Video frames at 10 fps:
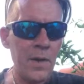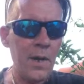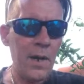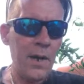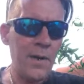
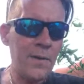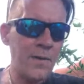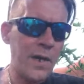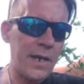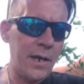
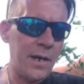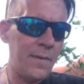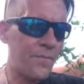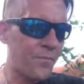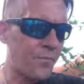there's like
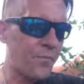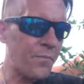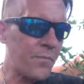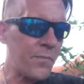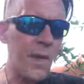a
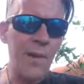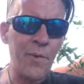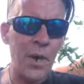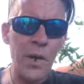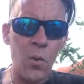
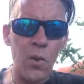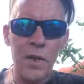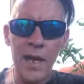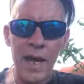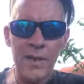very
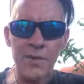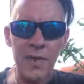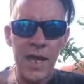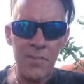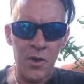organized
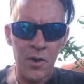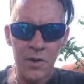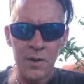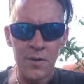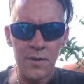
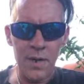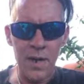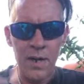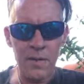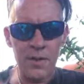neighborhood
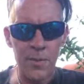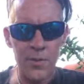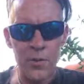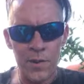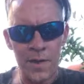
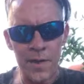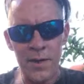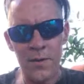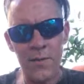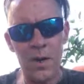community
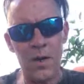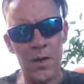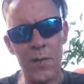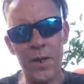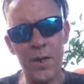here in the
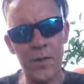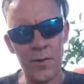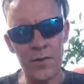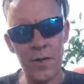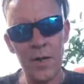Hollywood
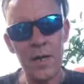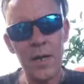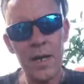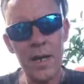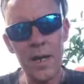Hills,
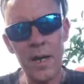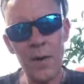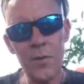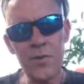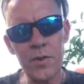and
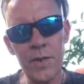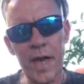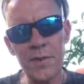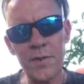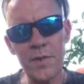we took
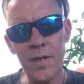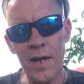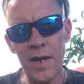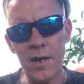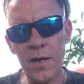Azzy
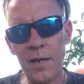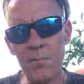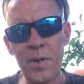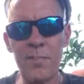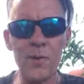there, and
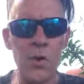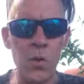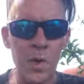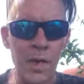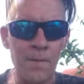people knew
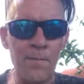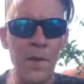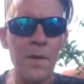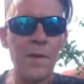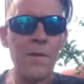him.
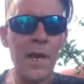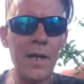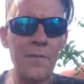There